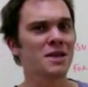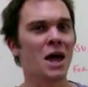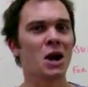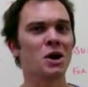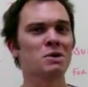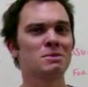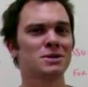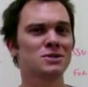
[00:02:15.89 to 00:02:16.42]
That
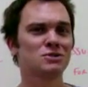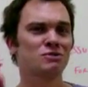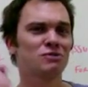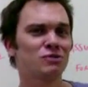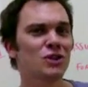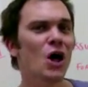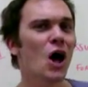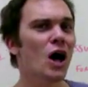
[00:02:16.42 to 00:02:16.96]
argument is
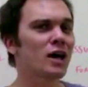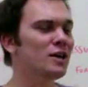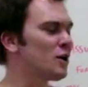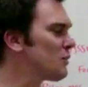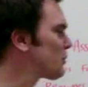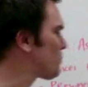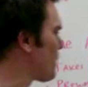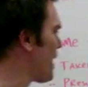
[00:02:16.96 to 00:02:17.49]
flawed
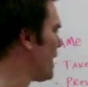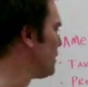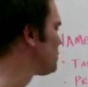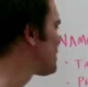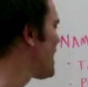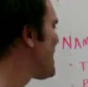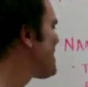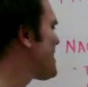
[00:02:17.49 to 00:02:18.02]
on the
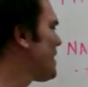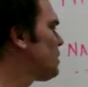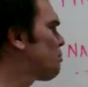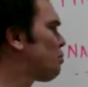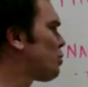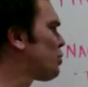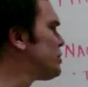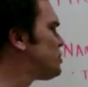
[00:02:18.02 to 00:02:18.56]
grounds that
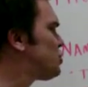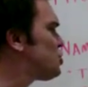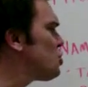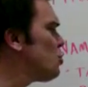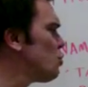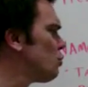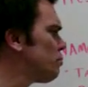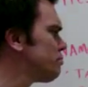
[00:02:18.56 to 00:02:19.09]
it
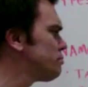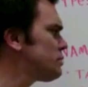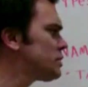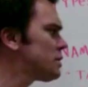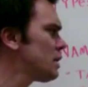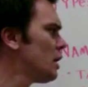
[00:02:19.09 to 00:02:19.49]
presumes